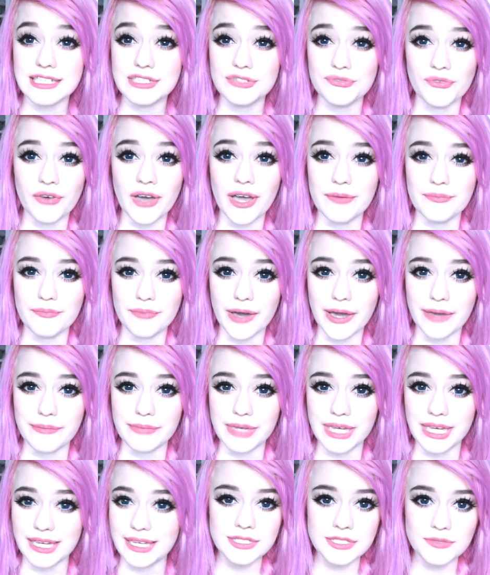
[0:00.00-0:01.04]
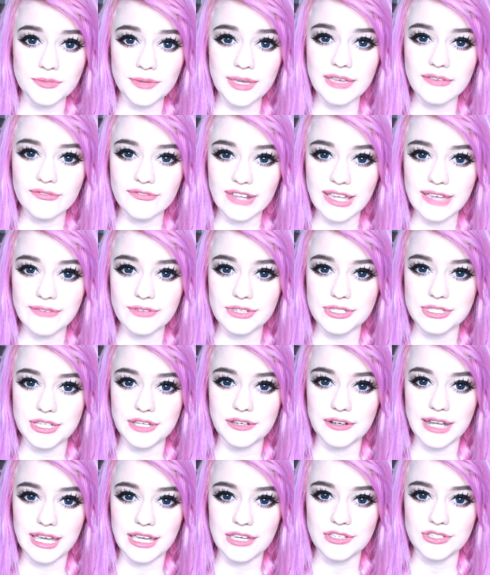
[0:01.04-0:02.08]
is fine by me. Sweet flavoured
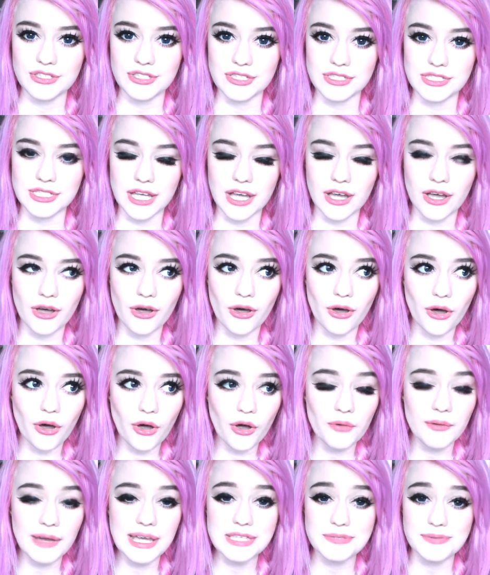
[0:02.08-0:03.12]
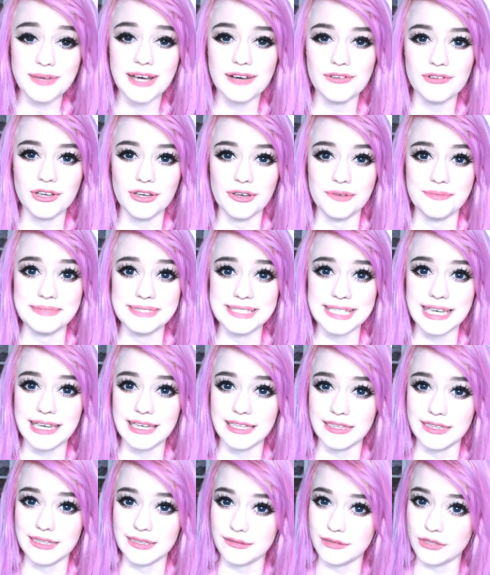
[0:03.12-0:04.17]
donations are always welcomed
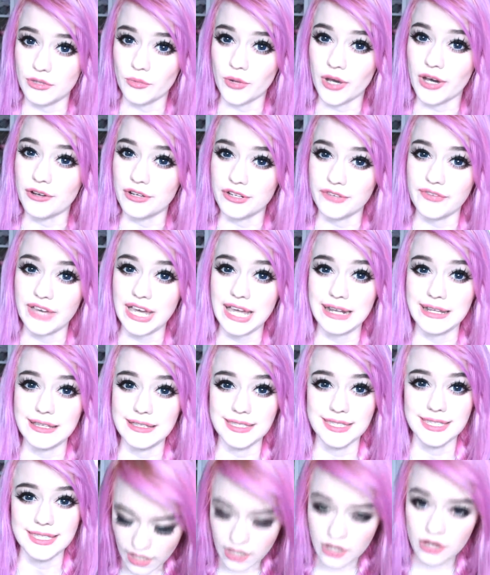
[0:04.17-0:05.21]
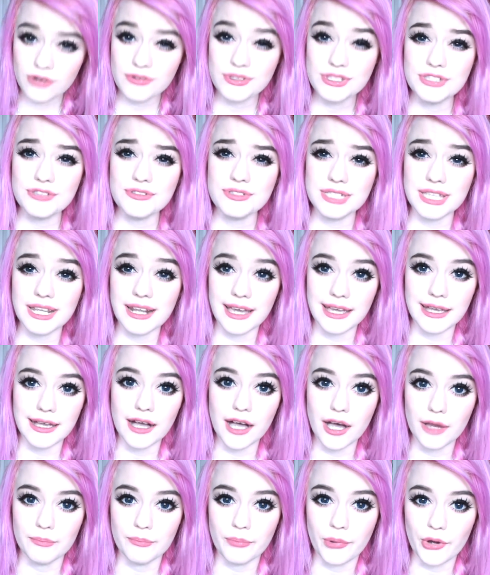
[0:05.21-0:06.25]
in the world of Ellen. I always used to like
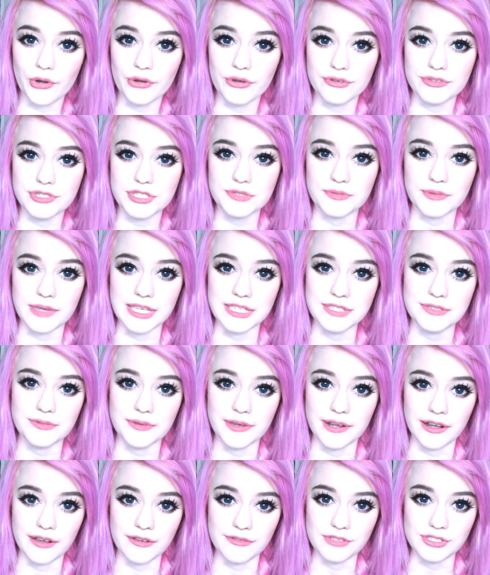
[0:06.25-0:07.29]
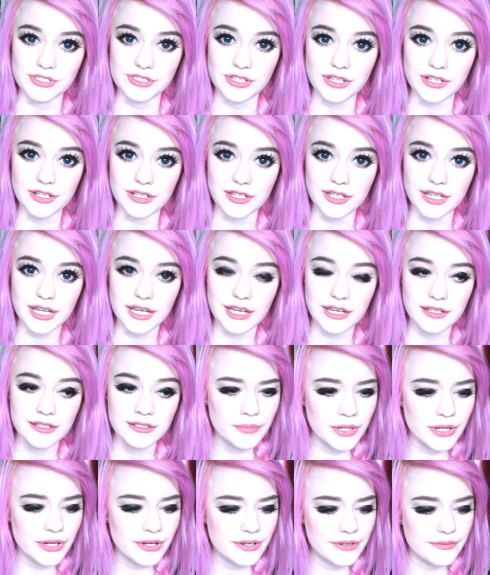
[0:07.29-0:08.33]
hard-boiled sweets when I was younger,
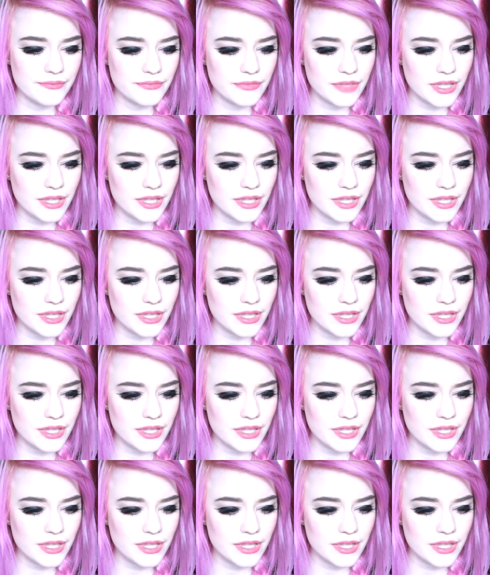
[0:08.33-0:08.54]
but